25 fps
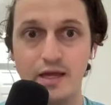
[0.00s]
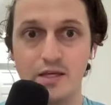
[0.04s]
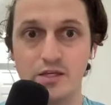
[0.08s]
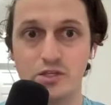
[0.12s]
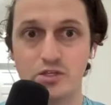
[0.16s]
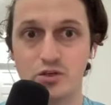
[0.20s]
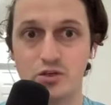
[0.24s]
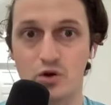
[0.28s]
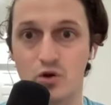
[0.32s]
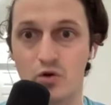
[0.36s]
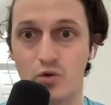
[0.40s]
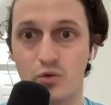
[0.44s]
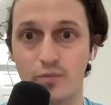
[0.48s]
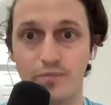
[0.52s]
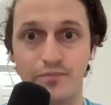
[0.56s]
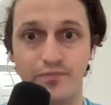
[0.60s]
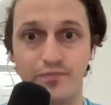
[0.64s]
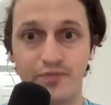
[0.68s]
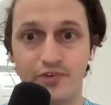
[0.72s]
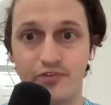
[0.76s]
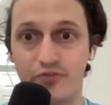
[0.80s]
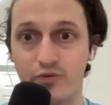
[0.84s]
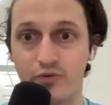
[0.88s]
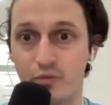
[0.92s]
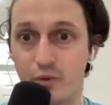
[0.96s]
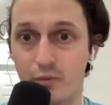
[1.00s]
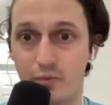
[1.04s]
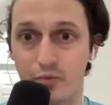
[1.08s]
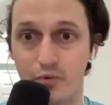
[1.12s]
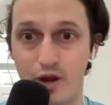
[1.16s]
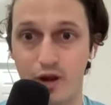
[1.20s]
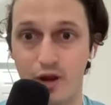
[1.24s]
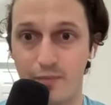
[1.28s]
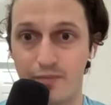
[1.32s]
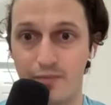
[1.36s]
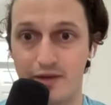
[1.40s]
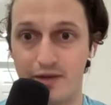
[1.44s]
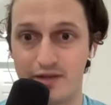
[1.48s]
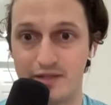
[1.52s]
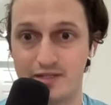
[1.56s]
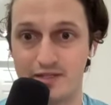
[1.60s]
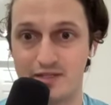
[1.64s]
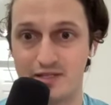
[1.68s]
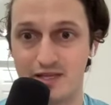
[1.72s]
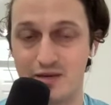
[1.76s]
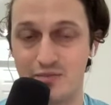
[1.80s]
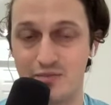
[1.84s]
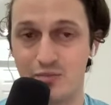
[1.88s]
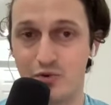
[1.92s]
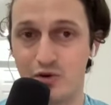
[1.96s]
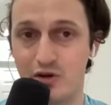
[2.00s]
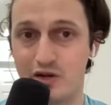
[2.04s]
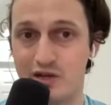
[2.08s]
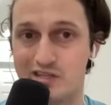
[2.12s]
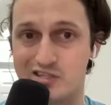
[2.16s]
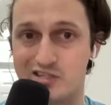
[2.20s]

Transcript: So from a prop bet standpoint,